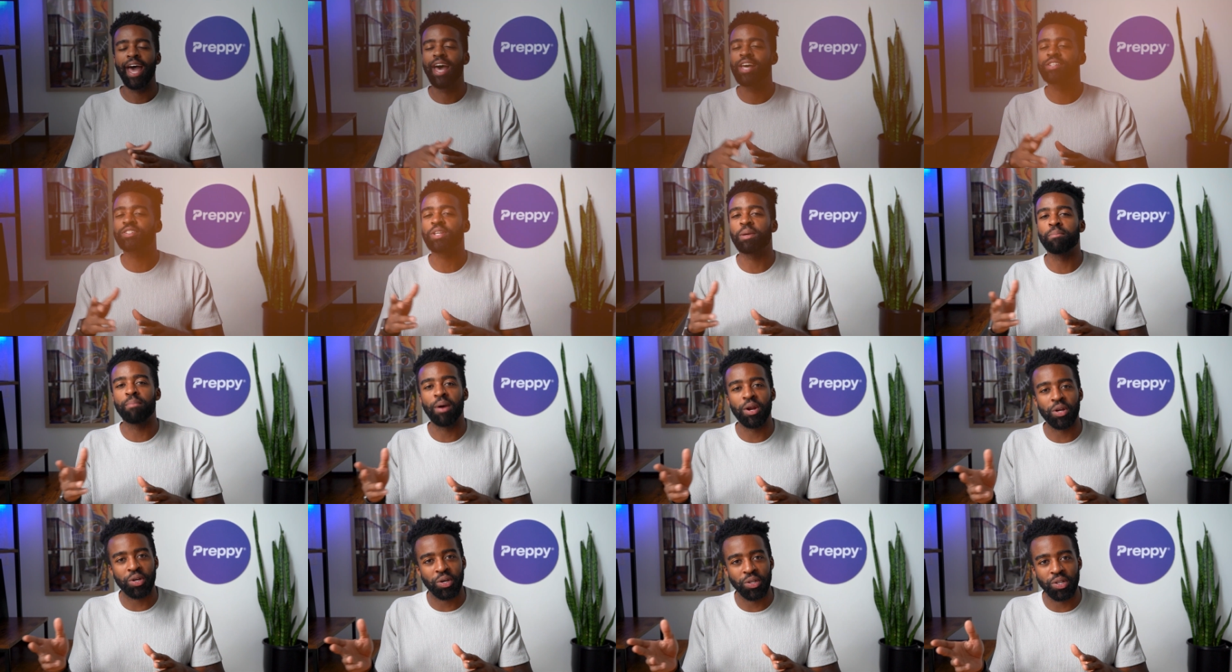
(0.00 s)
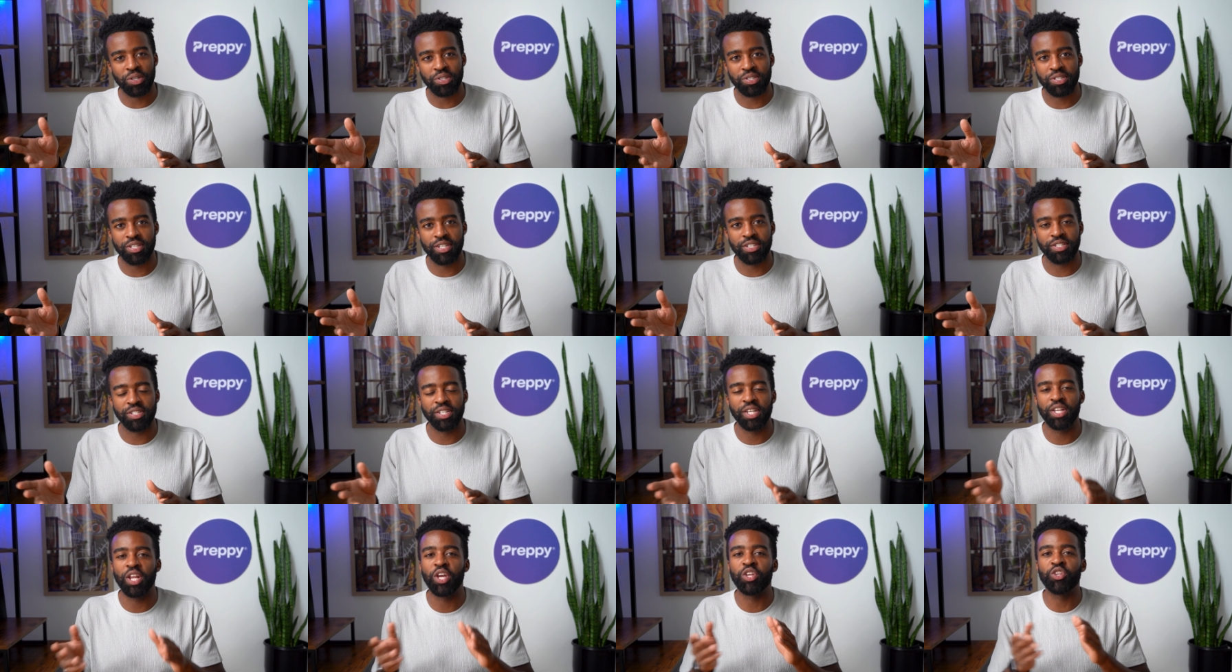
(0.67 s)
As a medical
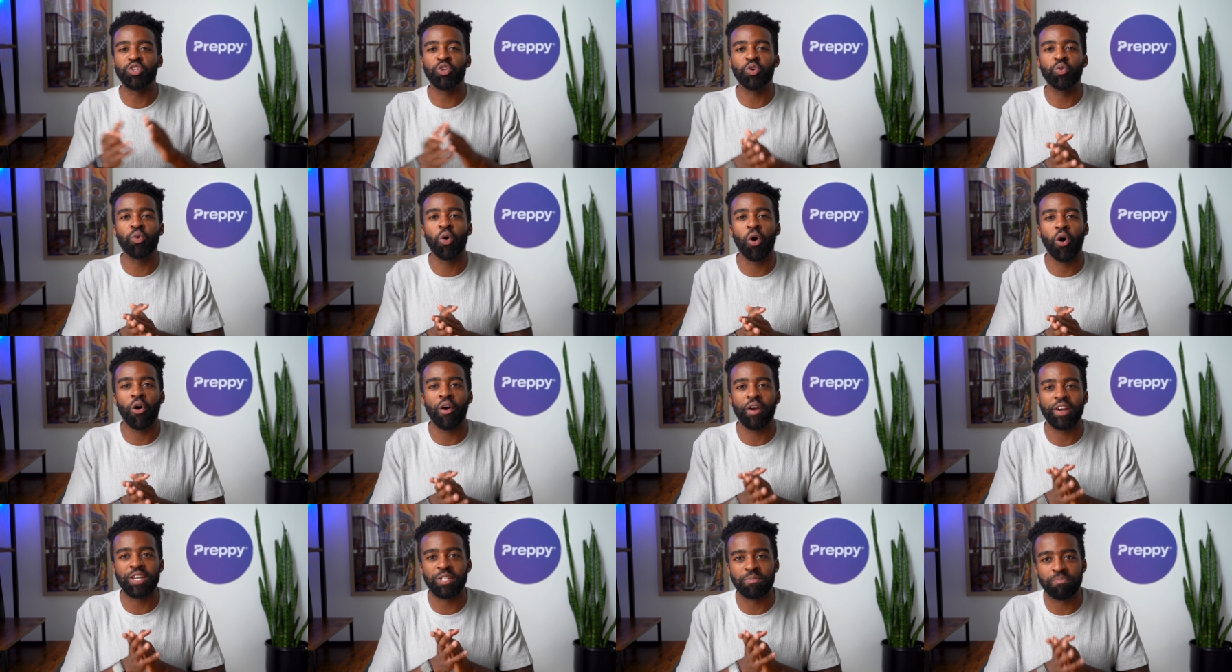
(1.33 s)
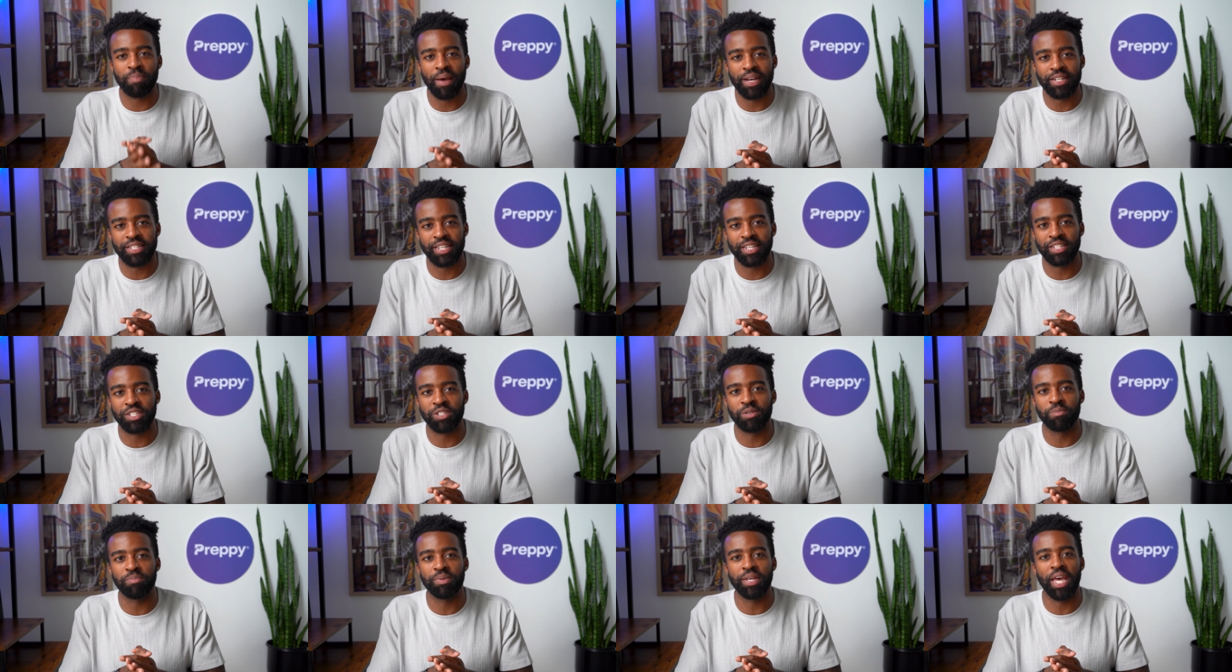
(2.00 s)
assistant, you are
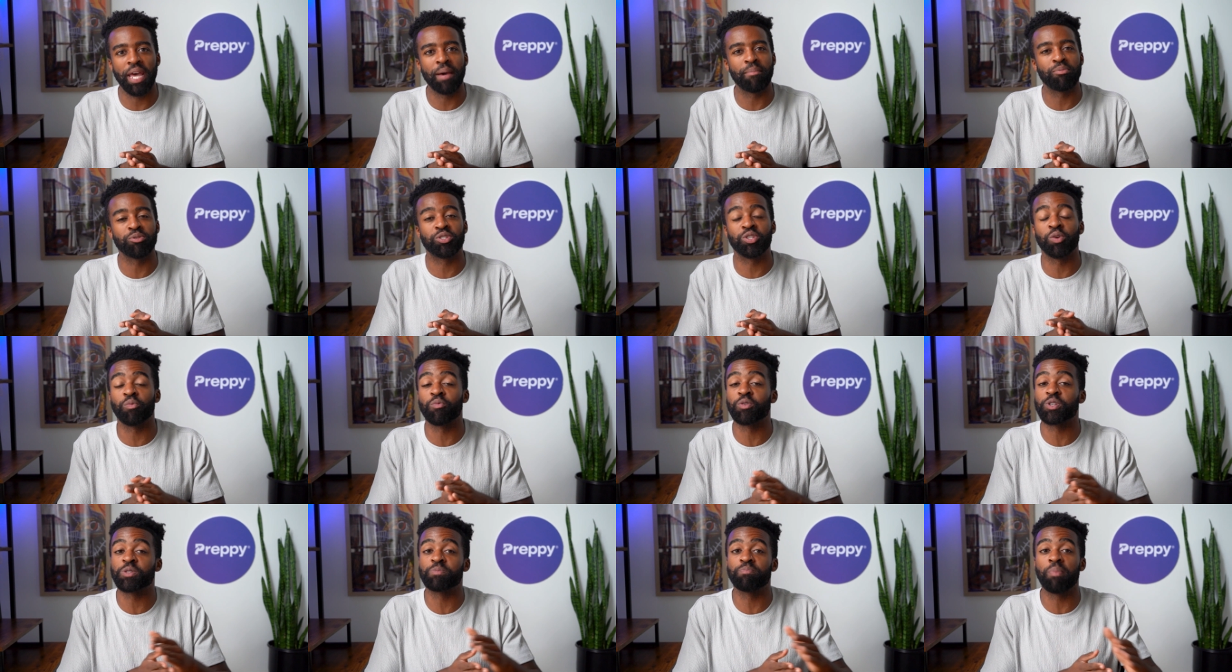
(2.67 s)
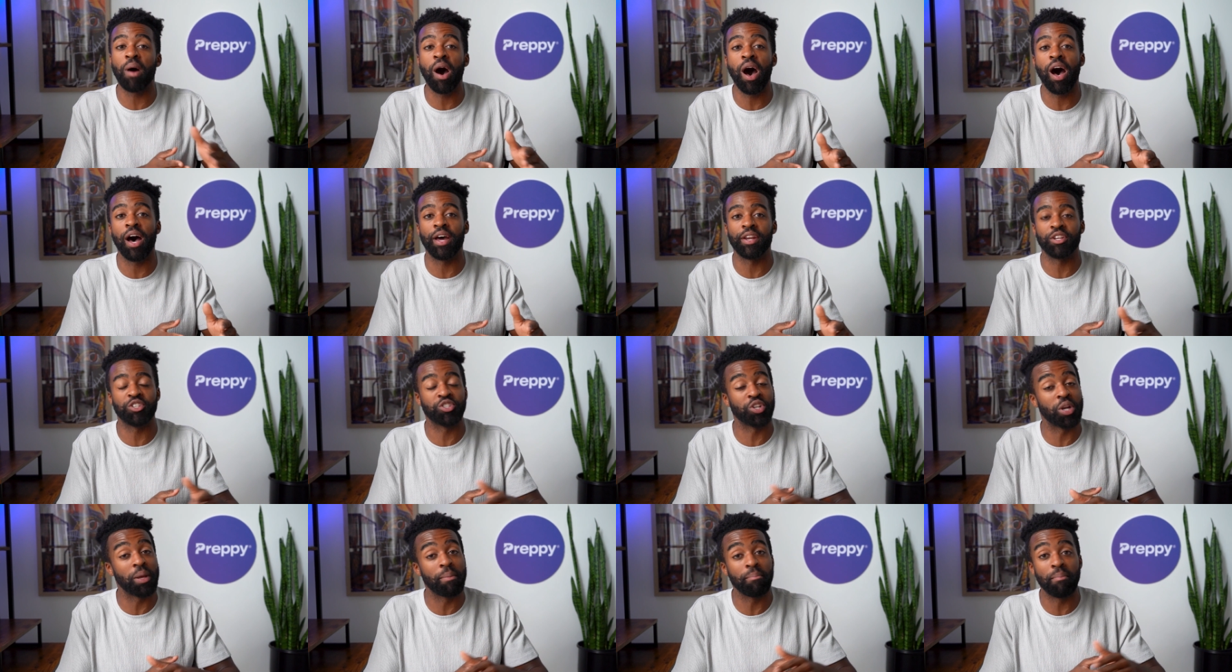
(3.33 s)
expected to be able to
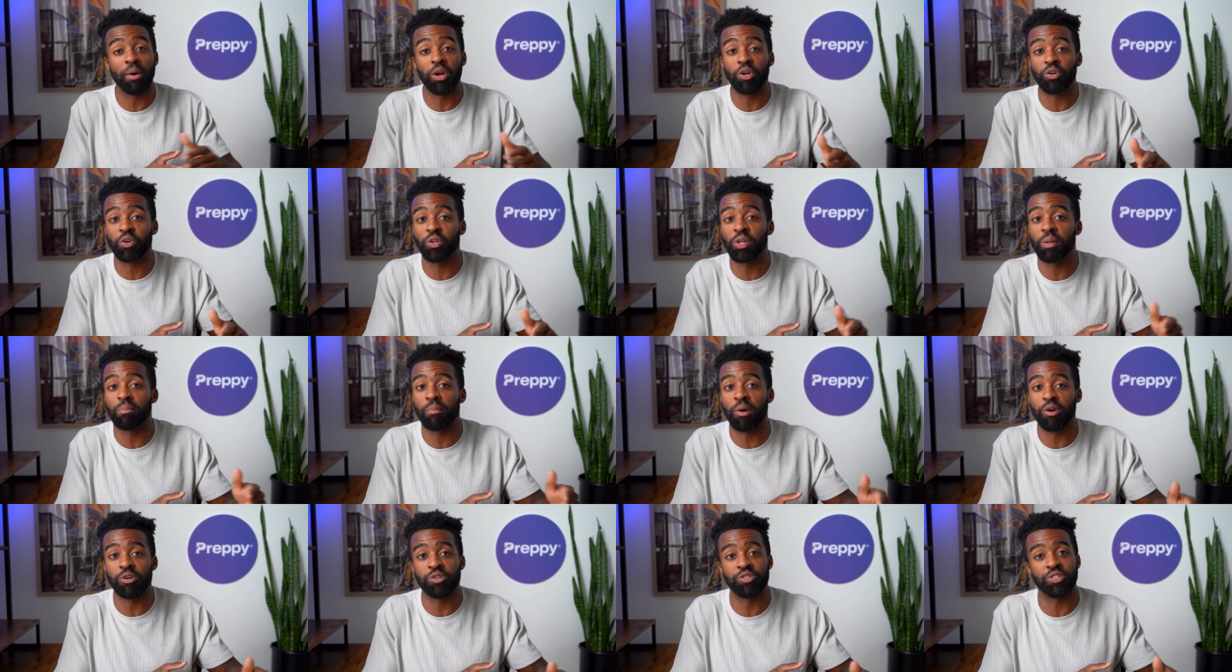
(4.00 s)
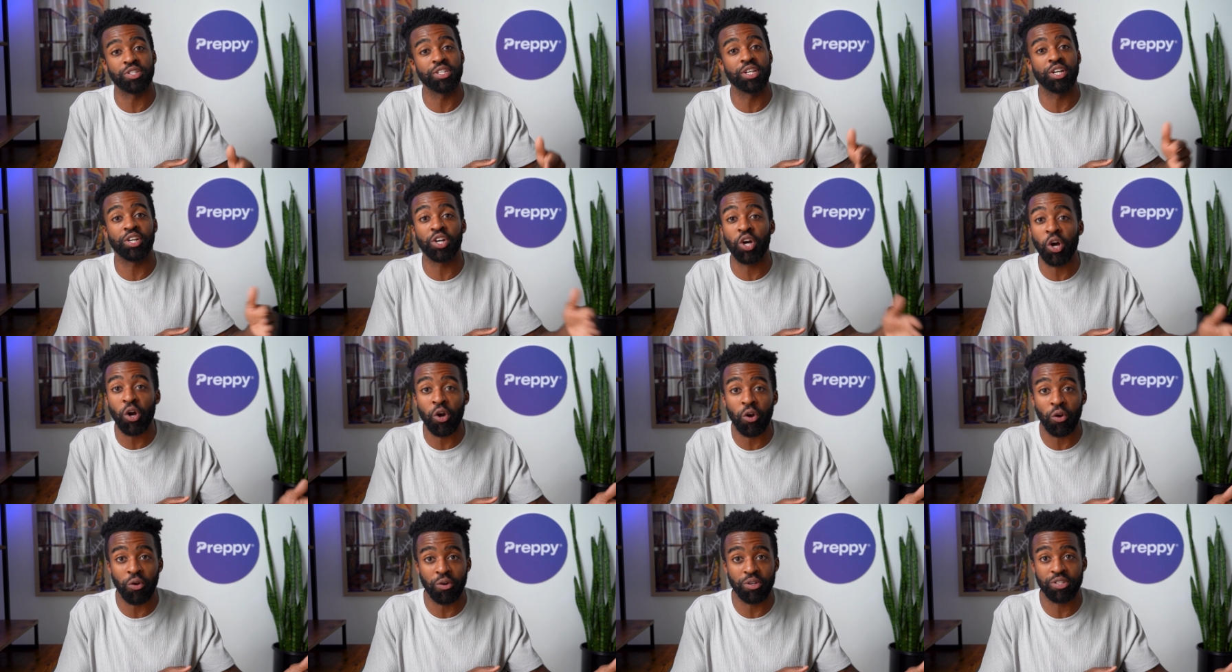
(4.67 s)
respond should a medical emergency
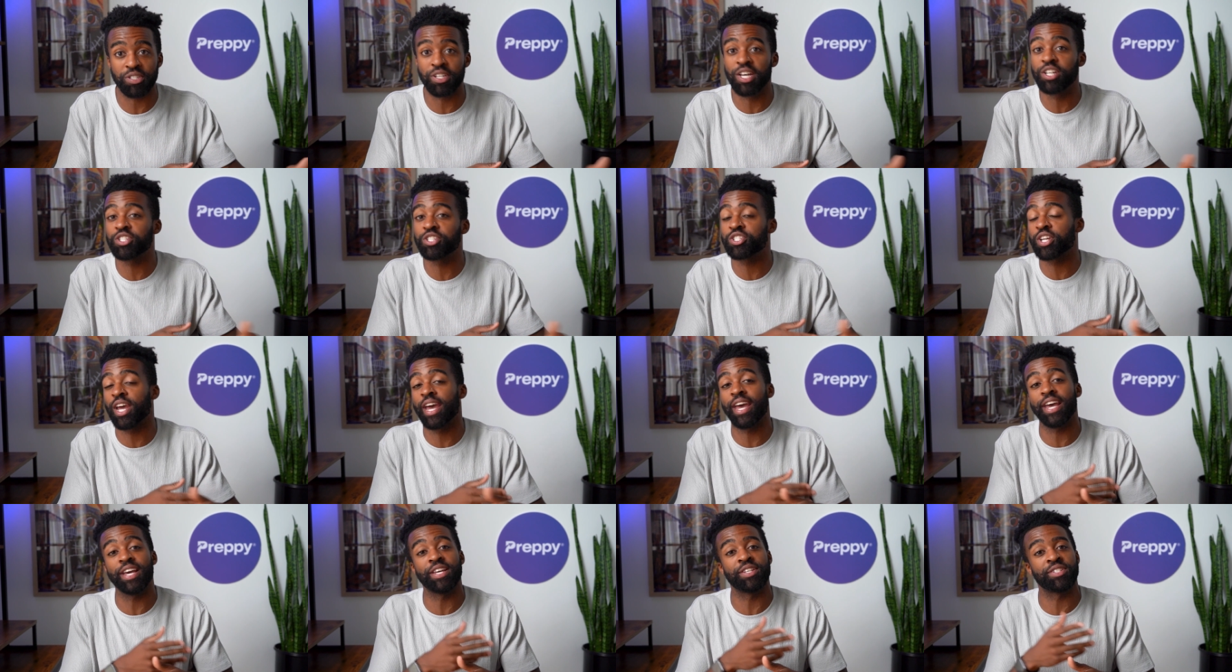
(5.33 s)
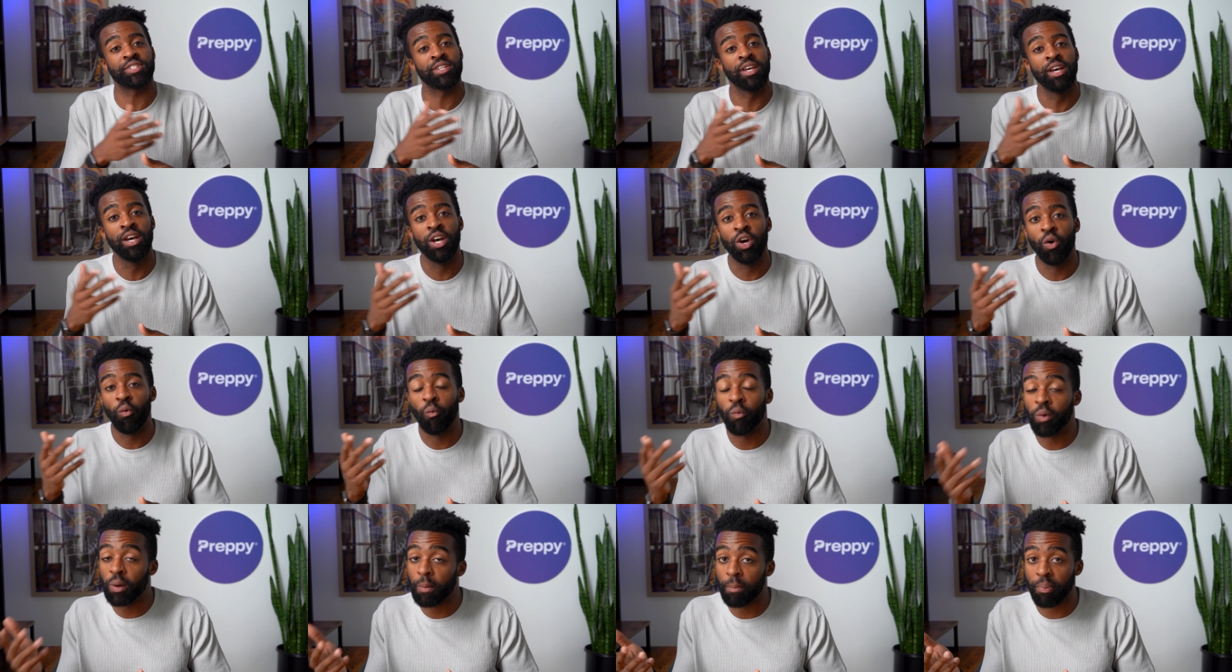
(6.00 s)
occur, such as
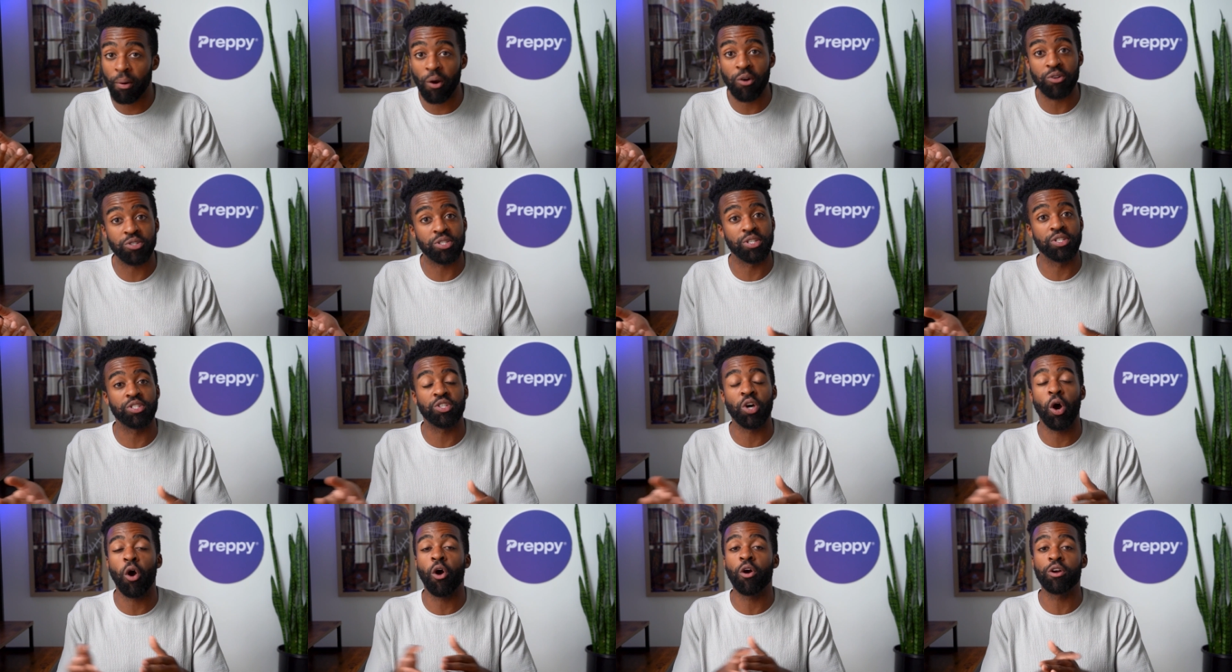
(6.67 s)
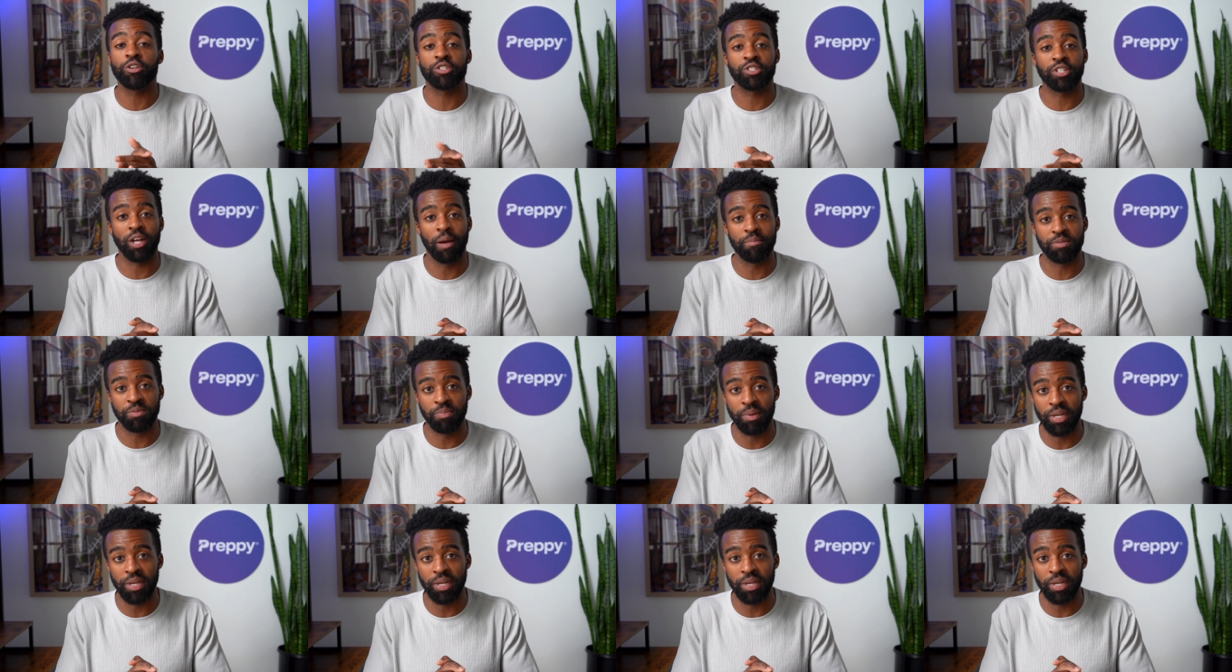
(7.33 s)
when a person's heart stops